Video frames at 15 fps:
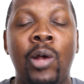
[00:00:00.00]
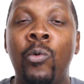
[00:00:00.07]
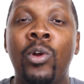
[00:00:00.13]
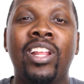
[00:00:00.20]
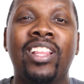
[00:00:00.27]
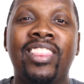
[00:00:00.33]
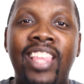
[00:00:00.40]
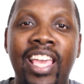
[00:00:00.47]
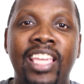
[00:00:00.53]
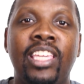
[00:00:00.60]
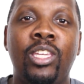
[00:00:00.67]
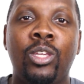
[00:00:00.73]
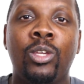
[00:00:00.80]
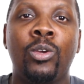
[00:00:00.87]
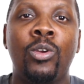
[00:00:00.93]
I wanna
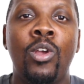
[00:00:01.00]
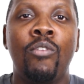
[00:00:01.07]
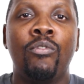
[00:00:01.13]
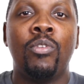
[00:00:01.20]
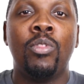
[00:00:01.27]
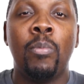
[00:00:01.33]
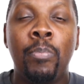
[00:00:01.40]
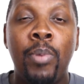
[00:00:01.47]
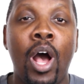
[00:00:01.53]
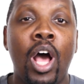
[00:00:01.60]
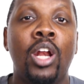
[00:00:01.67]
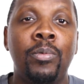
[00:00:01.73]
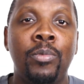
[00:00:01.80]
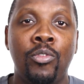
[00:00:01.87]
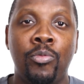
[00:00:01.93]
thank you from the
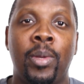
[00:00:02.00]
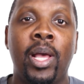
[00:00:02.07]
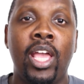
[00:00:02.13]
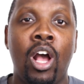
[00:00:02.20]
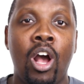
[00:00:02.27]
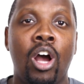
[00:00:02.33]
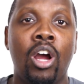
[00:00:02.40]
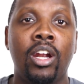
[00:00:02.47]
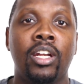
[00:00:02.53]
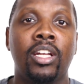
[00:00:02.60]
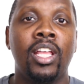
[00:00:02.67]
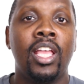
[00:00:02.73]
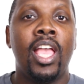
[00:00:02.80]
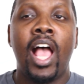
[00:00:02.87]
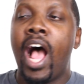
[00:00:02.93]
bottom of my heart.